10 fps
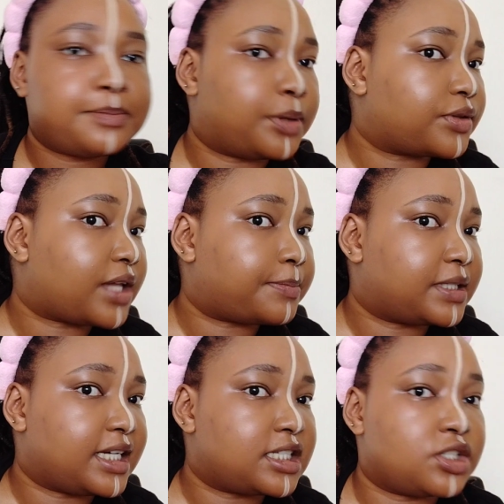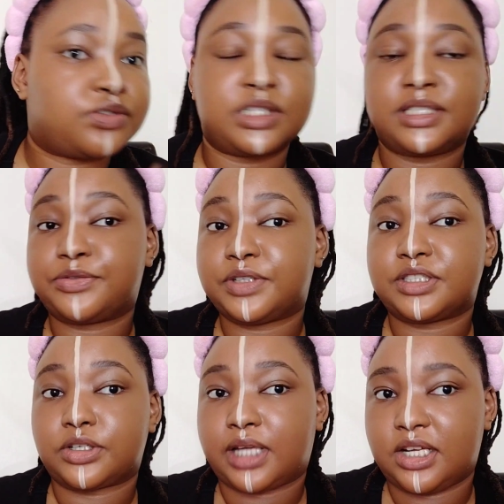I like both applications for
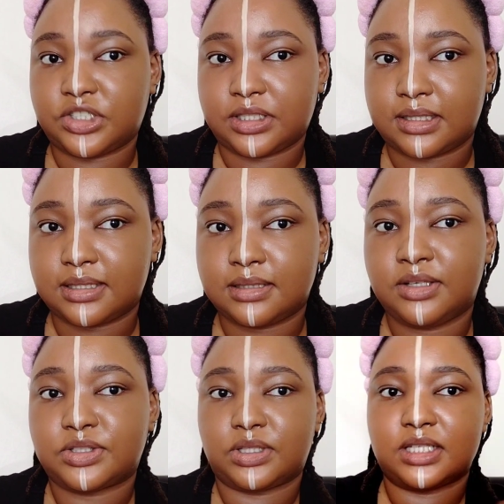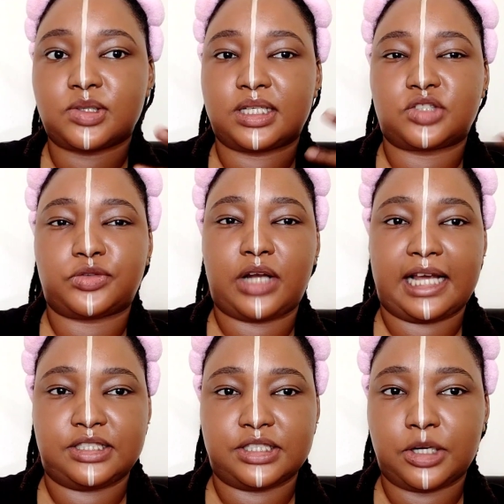different occasions. So this one is for
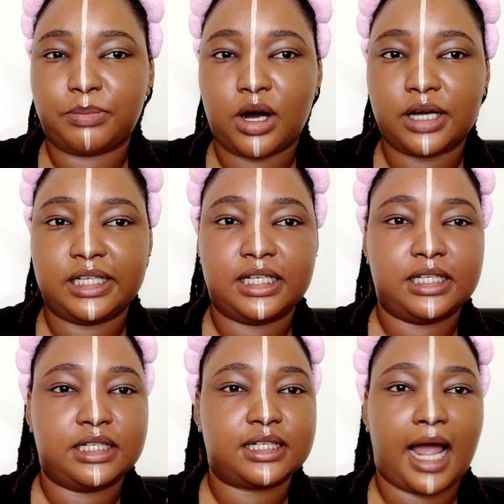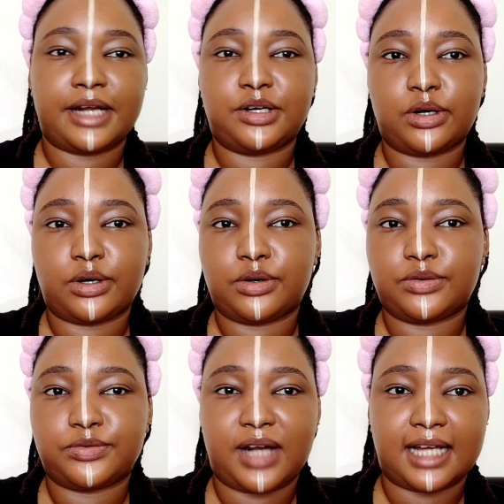like dinner party, kind
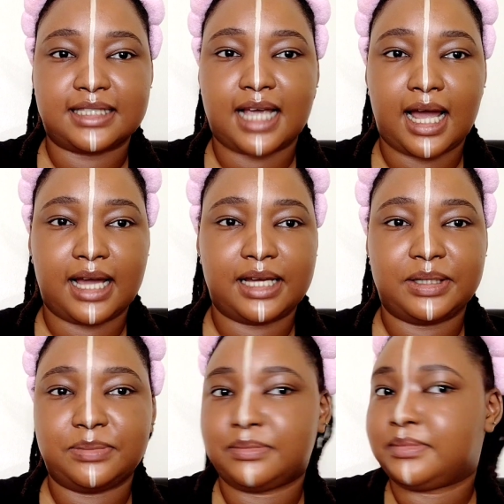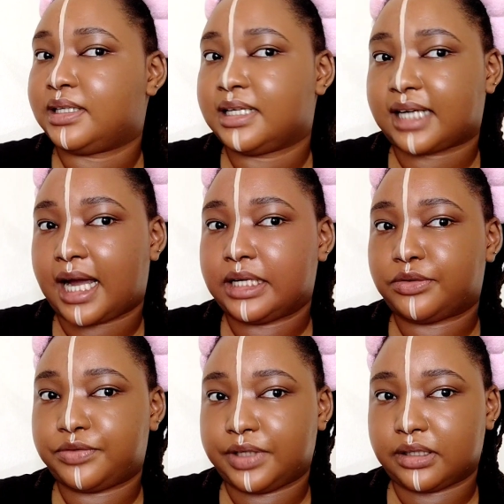of nighttime
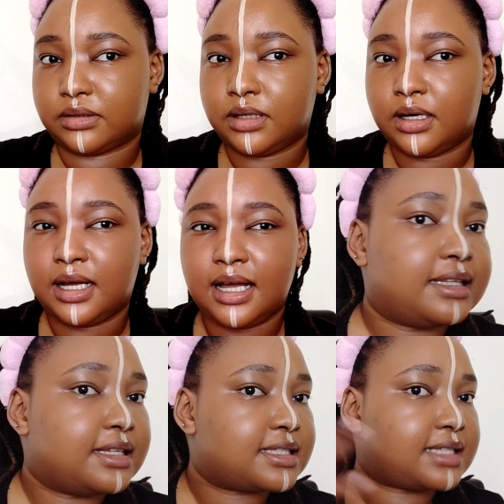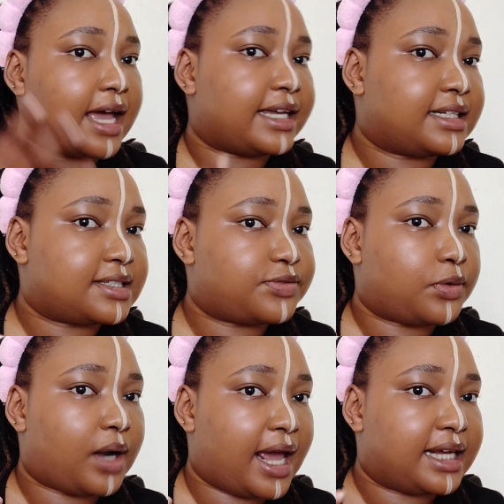kind of feel. And then this side is
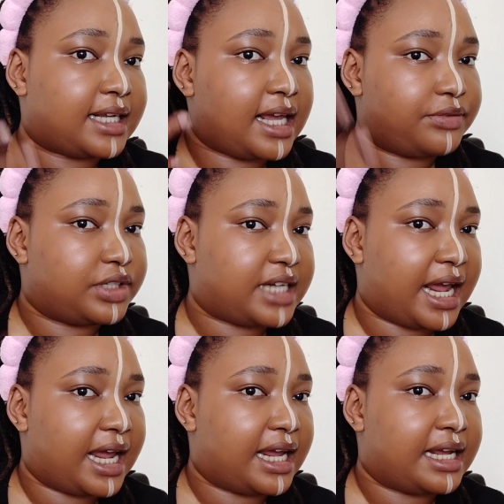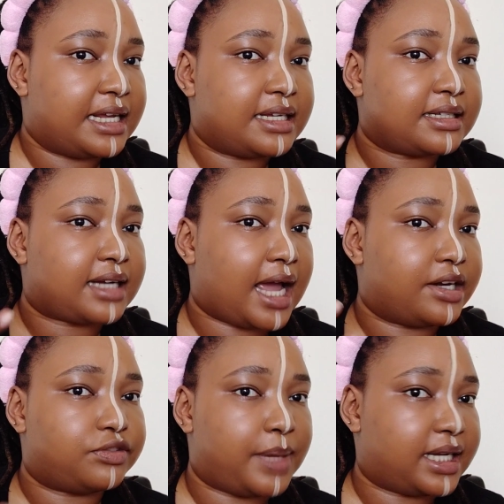for like everyday
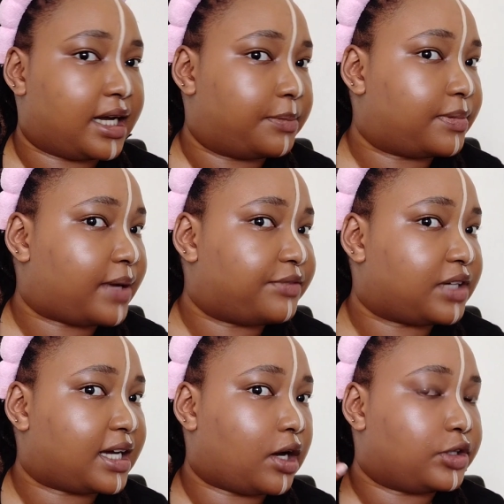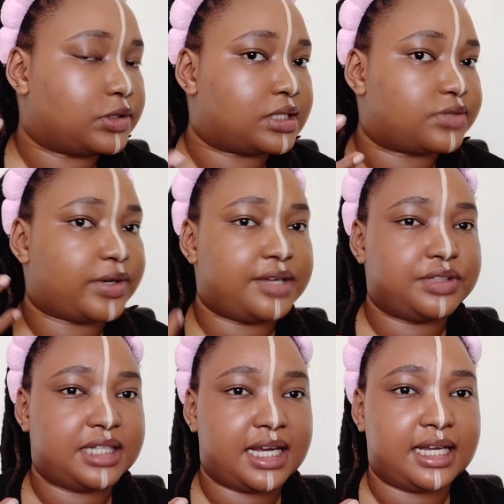kind of makeup. I feel like I'll use this for
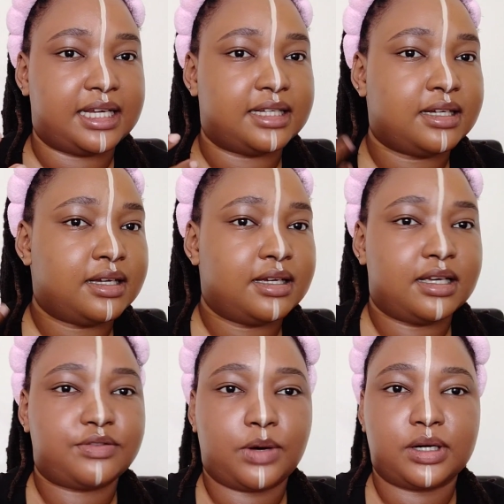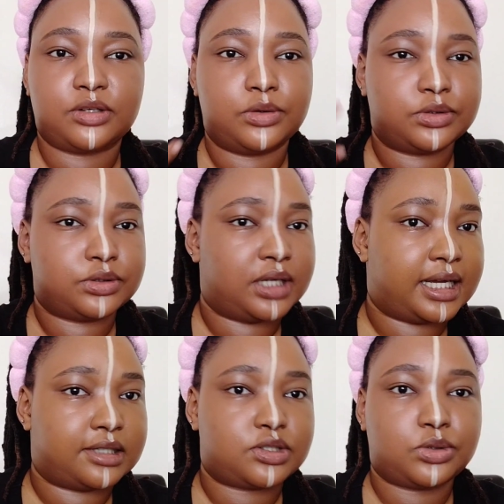everyday. If I want to go to
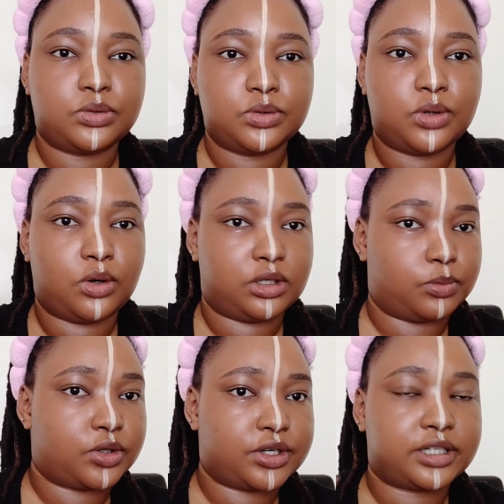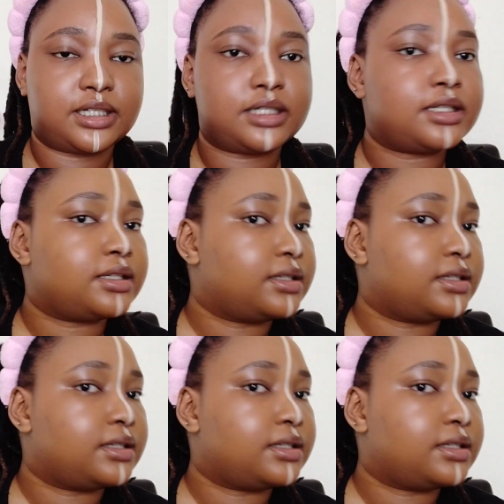like school or work,